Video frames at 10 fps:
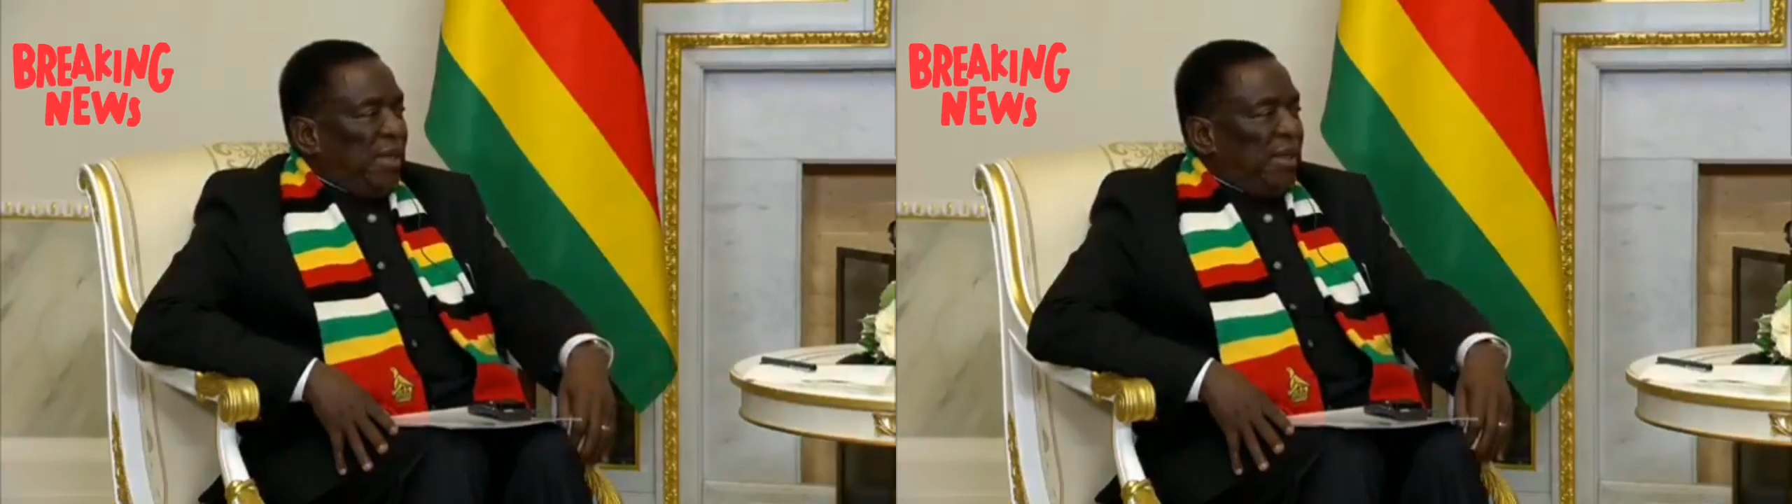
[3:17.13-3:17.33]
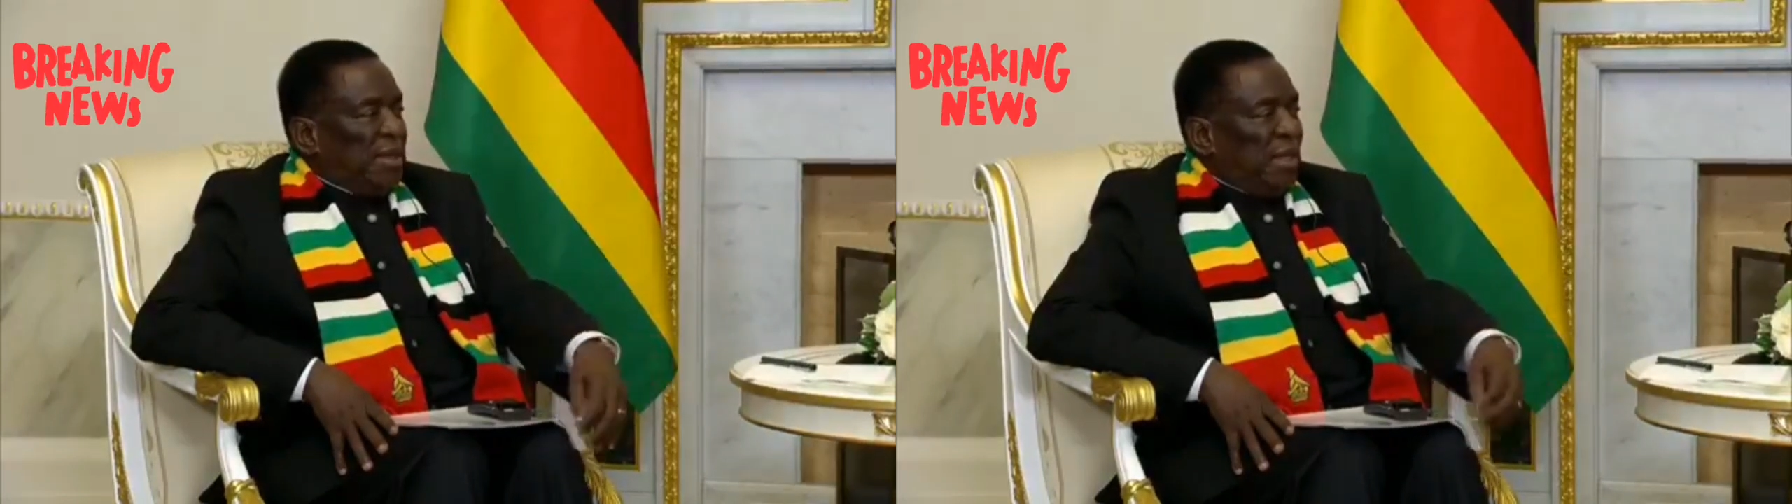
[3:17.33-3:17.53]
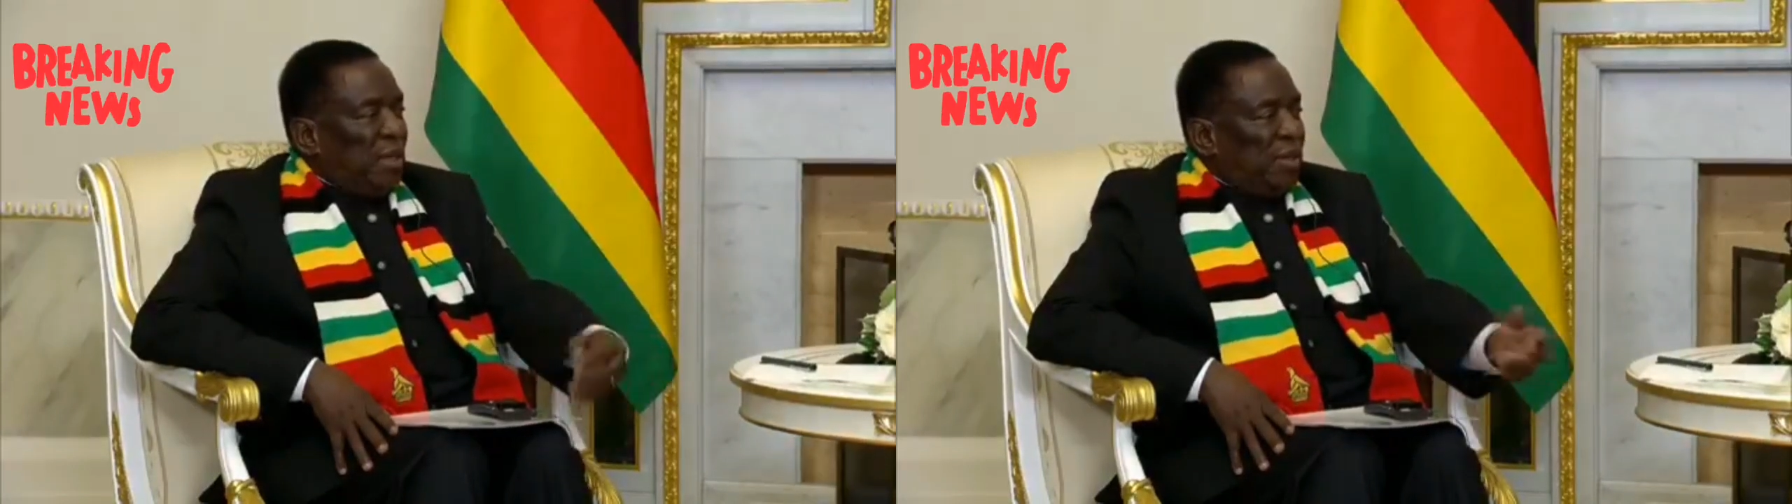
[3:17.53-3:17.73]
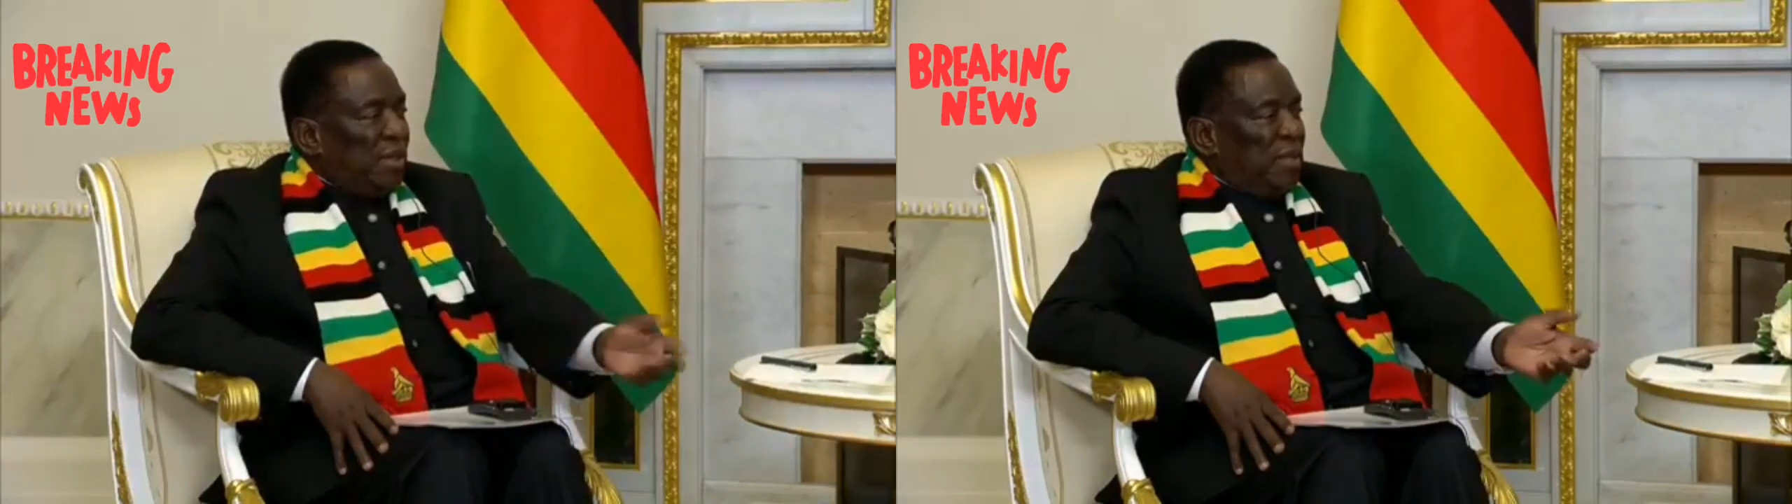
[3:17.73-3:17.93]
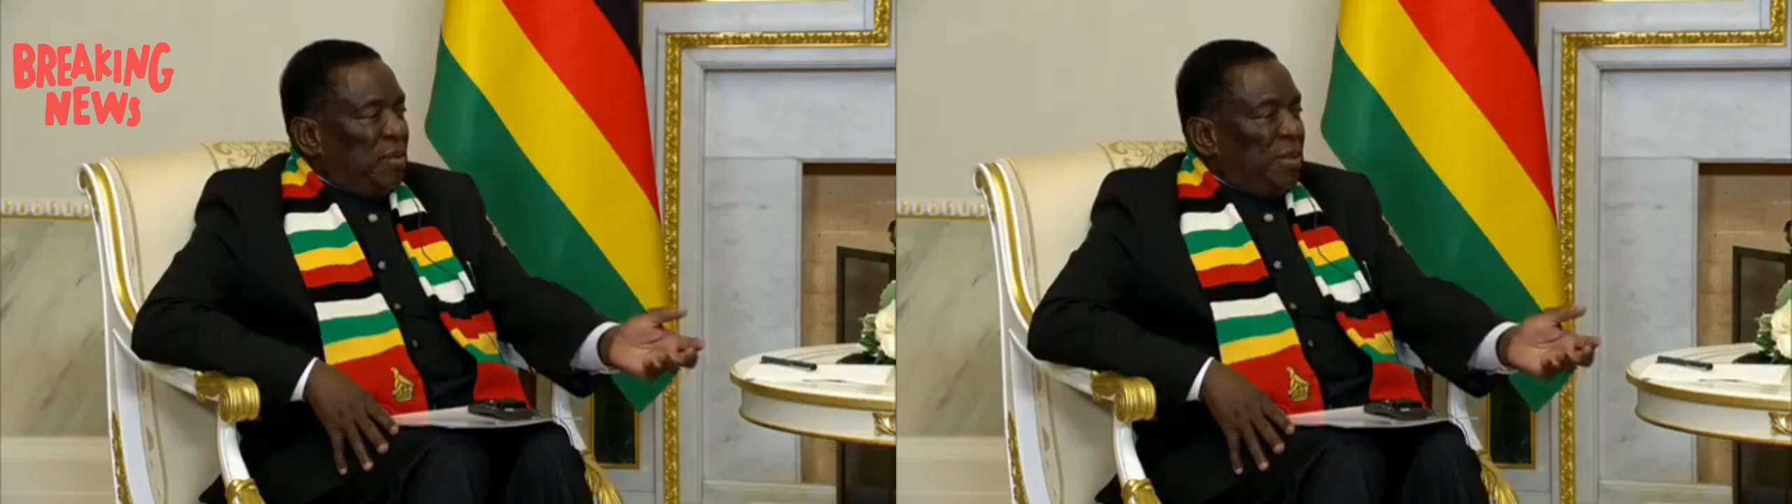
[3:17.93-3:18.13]
and mining
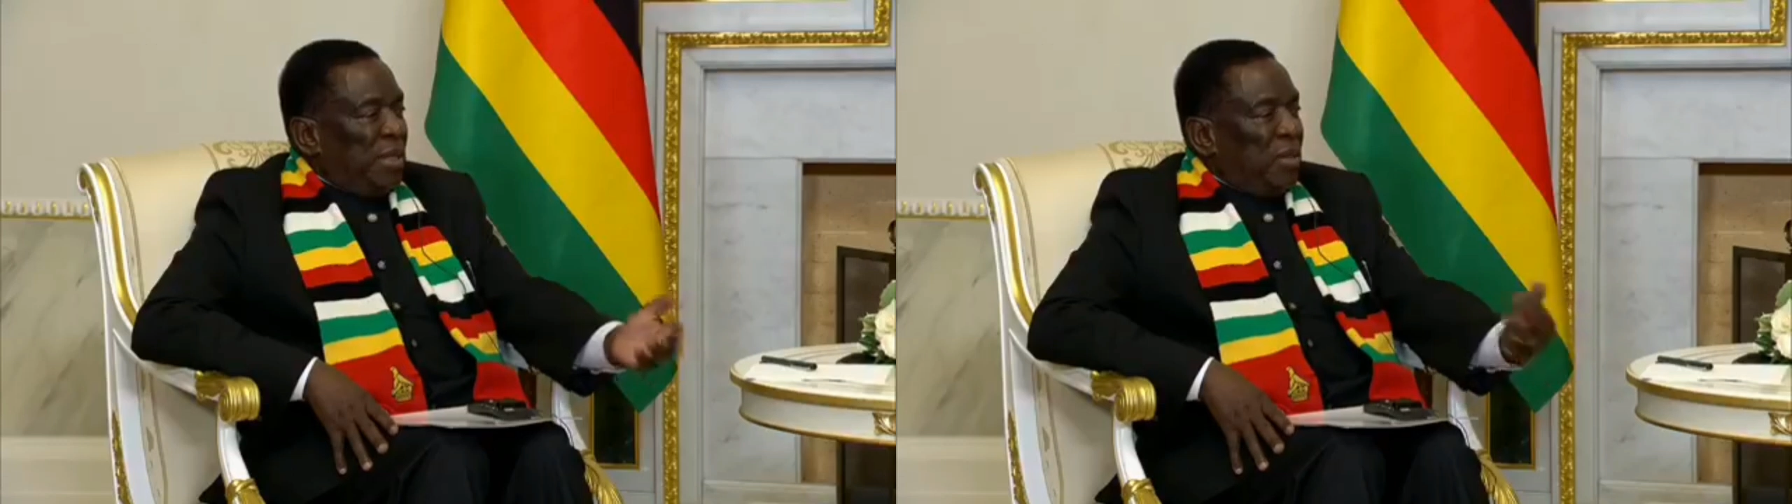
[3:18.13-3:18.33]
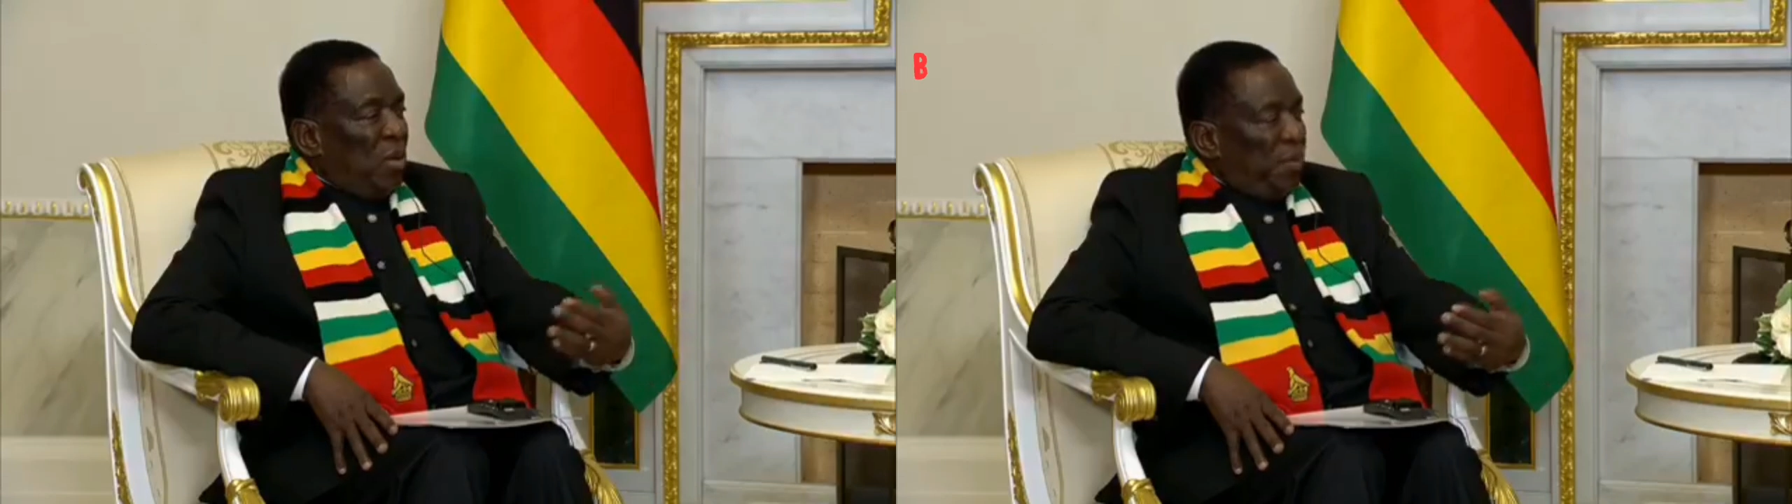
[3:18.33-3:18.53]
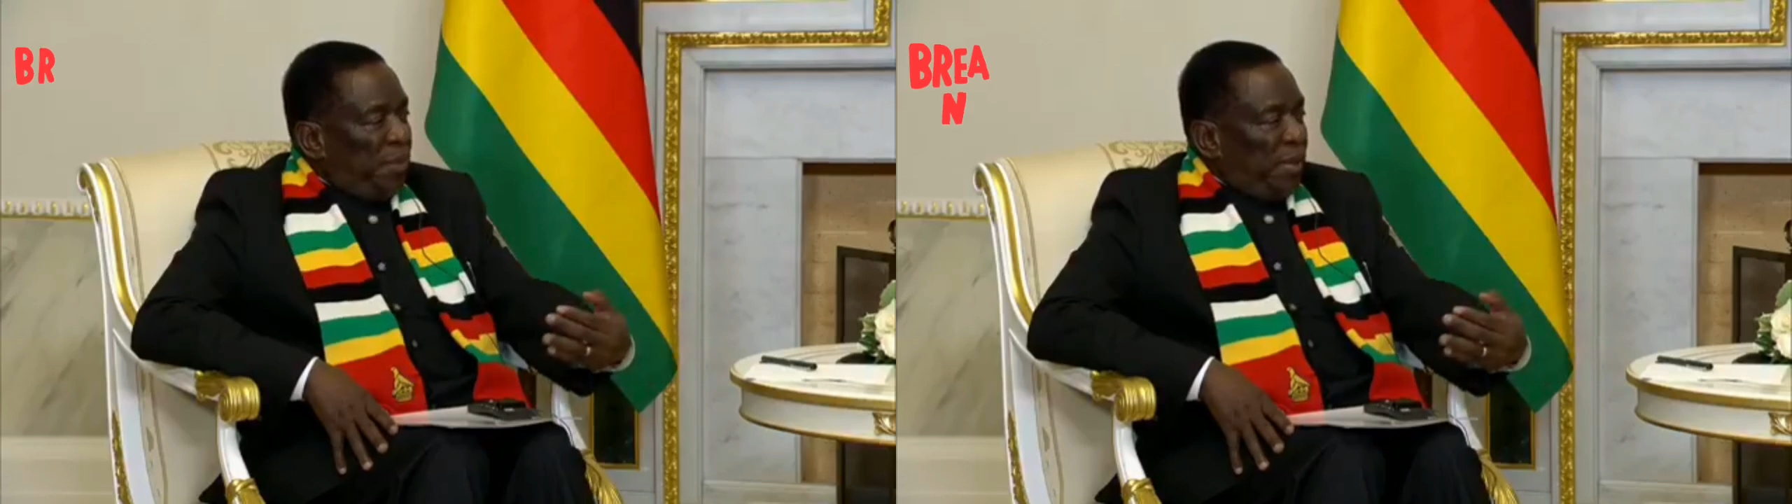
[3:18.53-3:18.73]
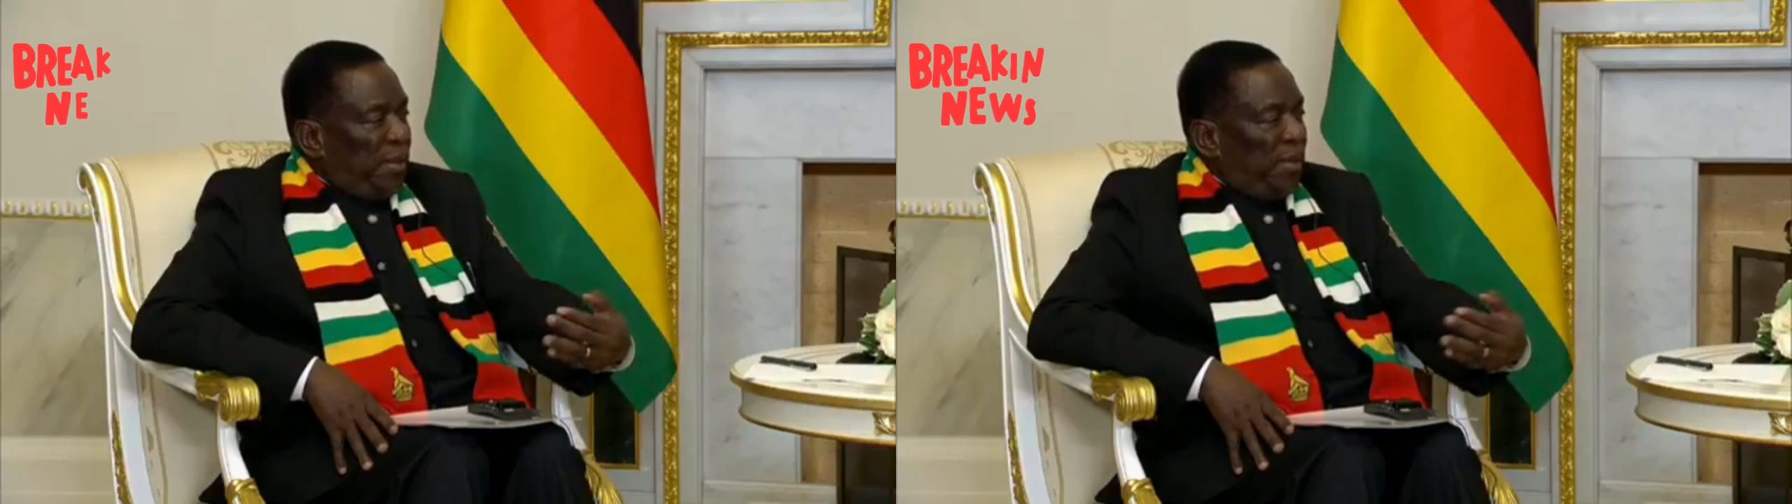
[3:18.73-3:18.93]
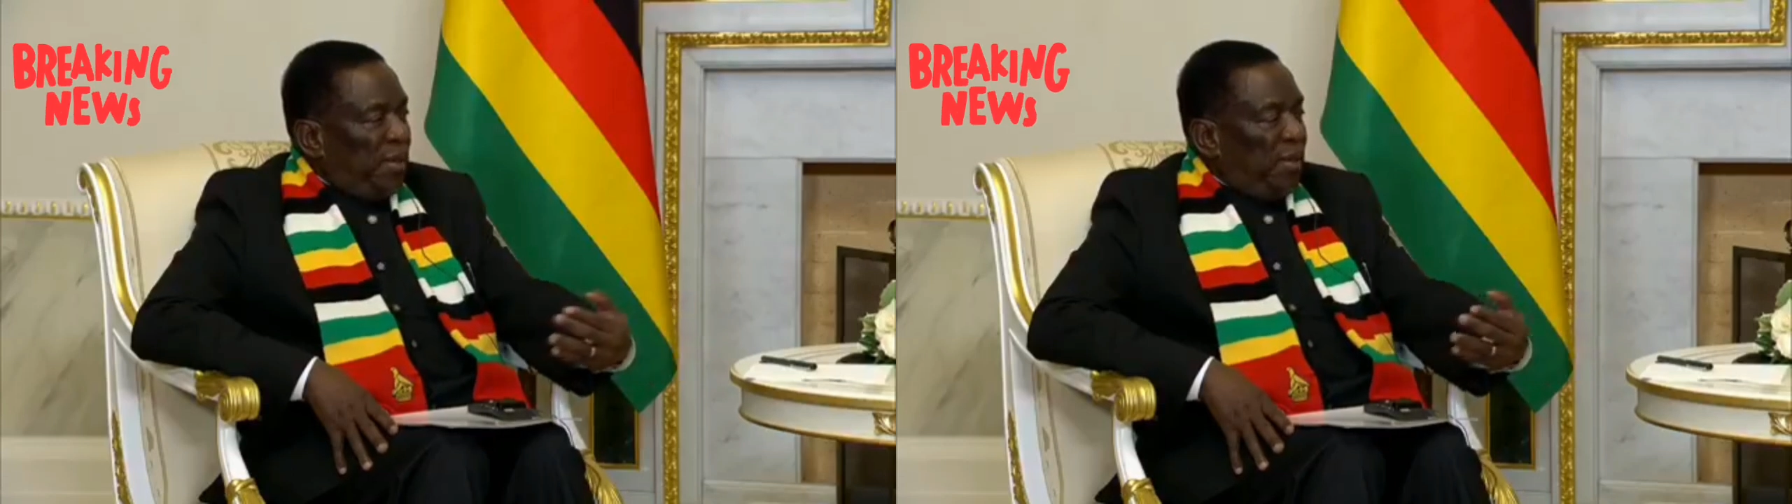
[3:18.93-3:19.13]
opportunities in
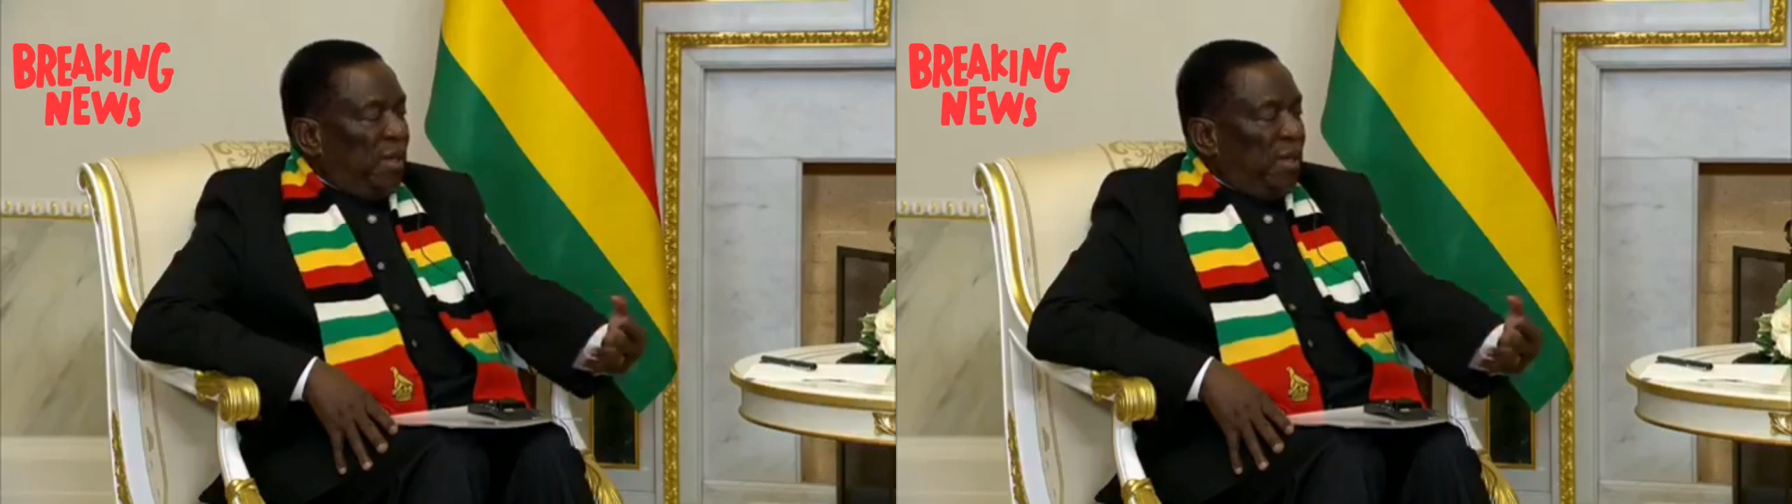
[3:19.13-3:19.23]
Zimbabwe.